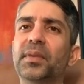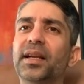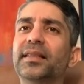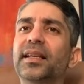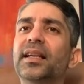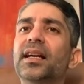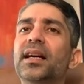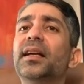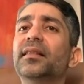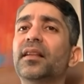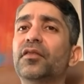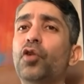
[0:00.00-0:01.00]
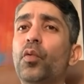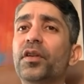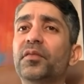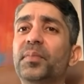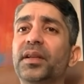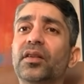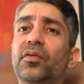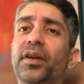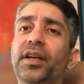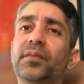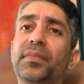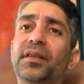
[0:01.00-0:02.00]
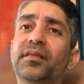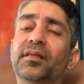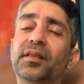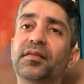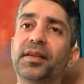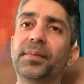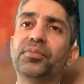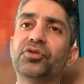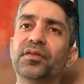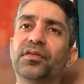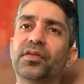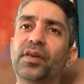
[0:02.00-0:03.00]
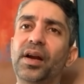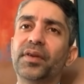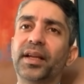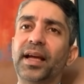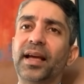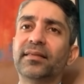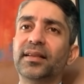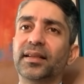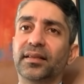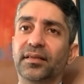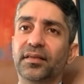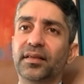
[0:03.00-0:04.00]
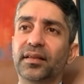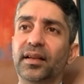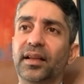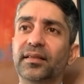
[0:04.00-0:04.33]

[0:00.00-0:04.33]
But I think there's always been the great misconception surrounding athletes,